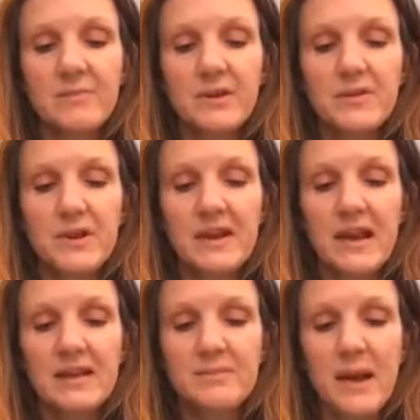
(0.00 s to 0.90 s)
between
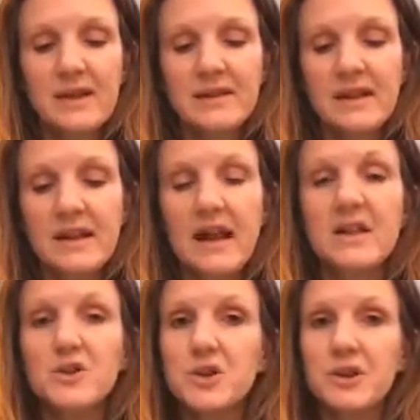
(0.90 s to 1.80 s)
expecting
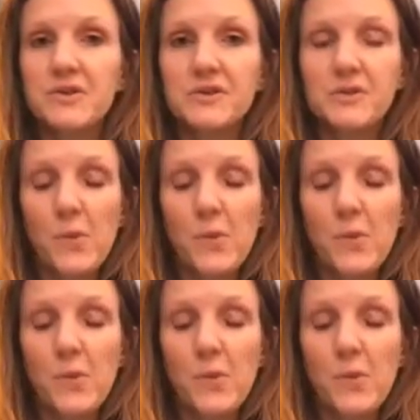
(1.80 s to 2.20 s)
and just